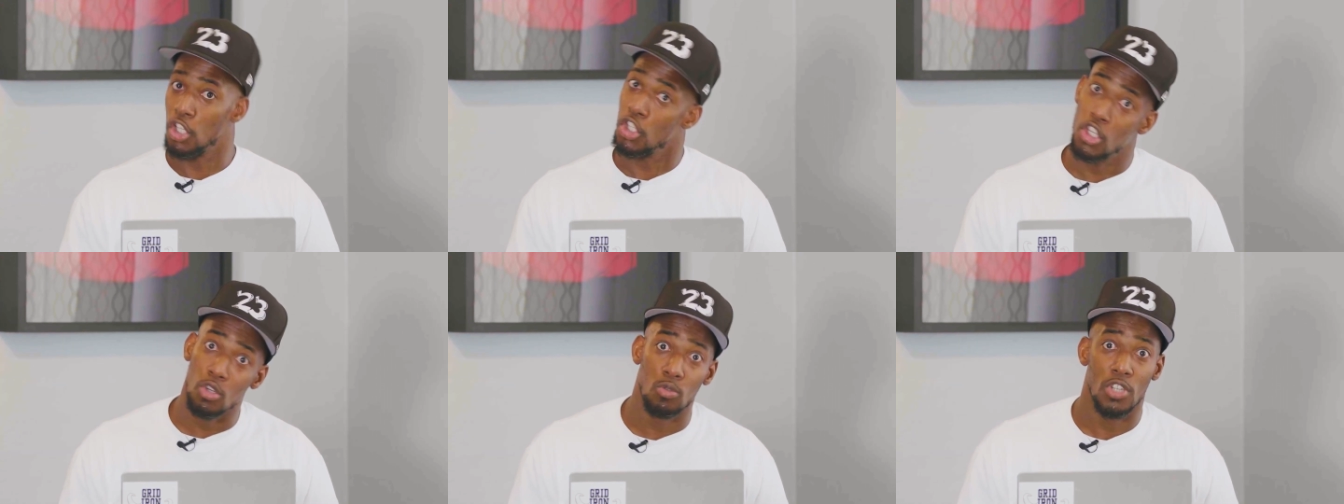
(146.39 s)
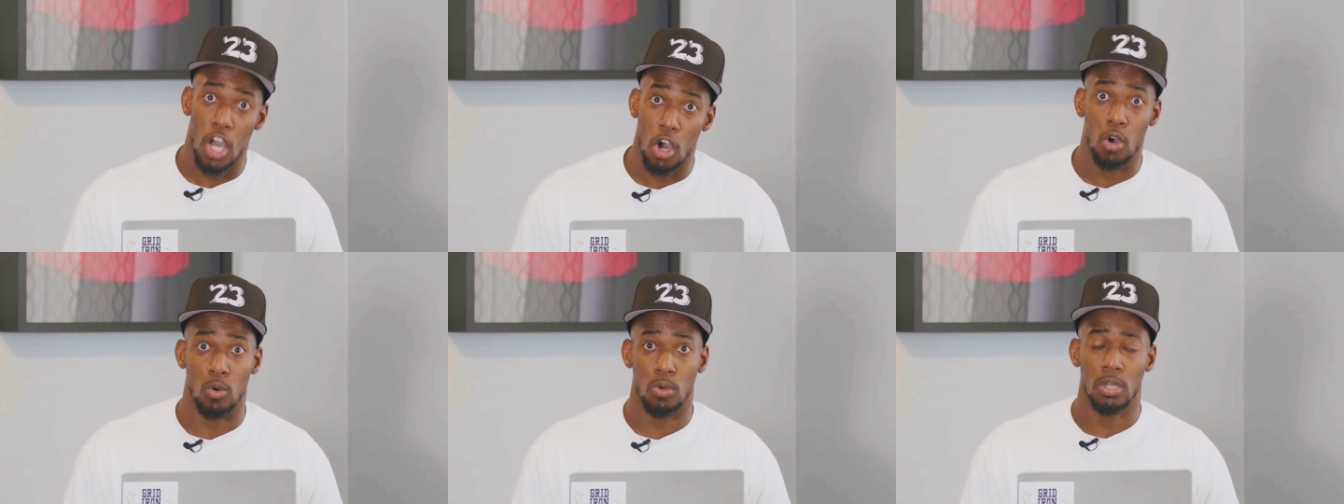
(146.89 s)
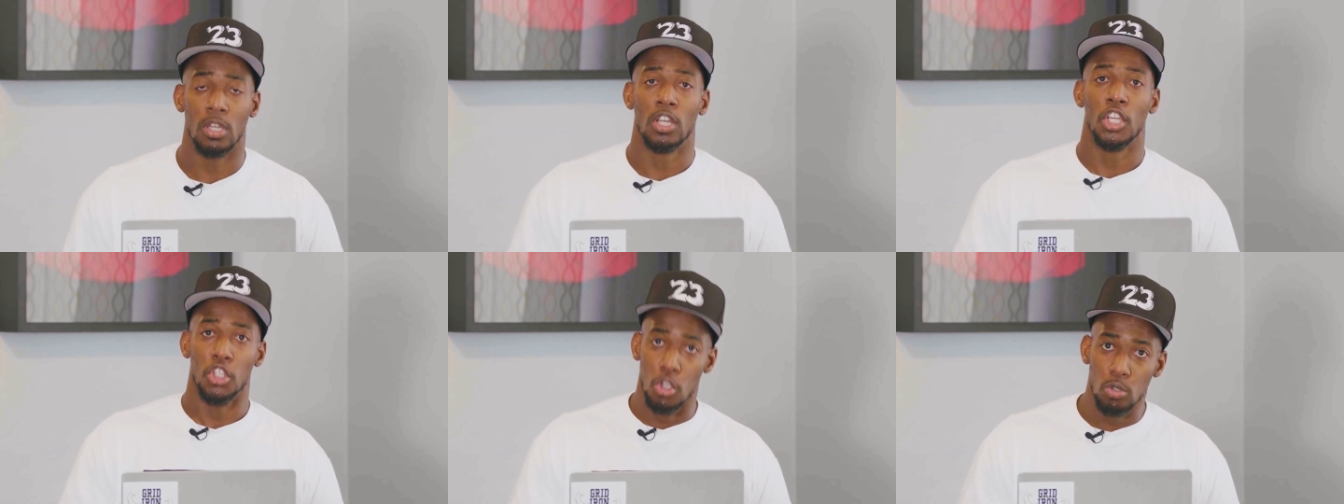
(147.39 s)
You know.
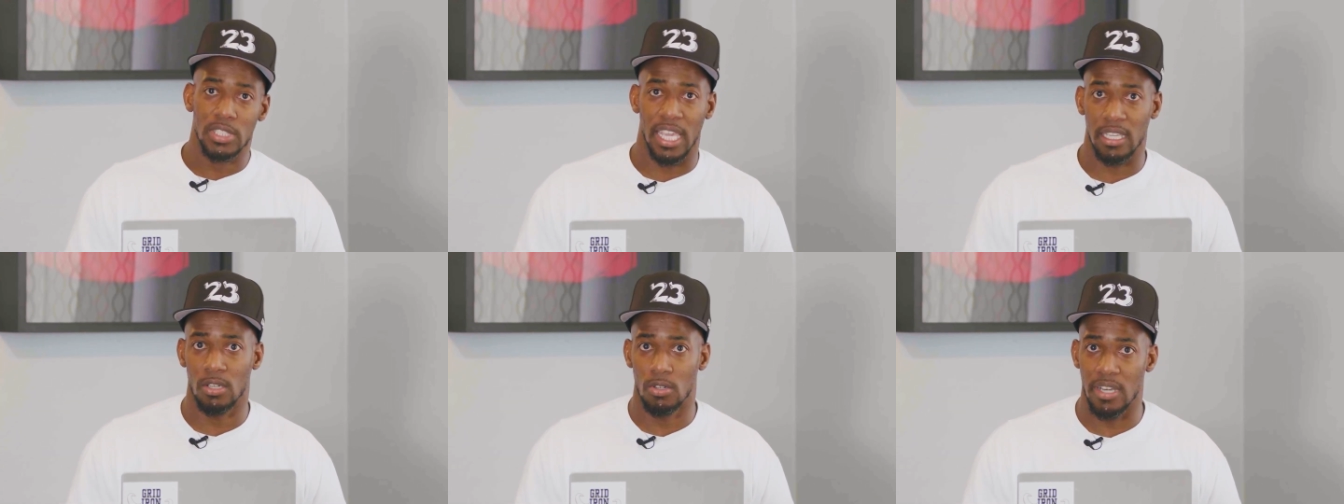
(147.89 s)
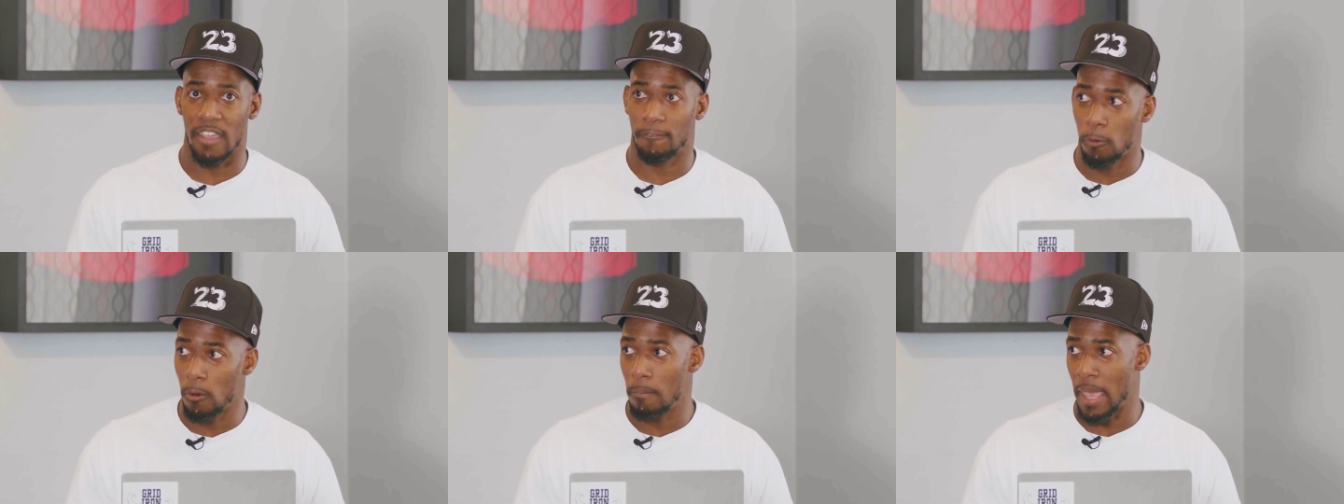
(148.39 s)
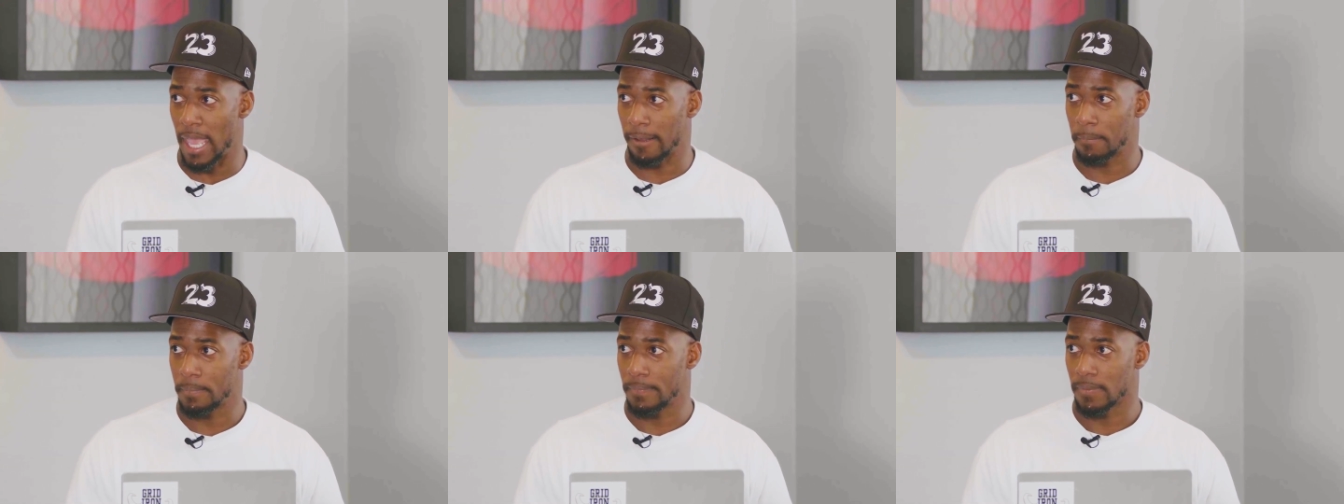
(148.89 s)
You taking on that fullback.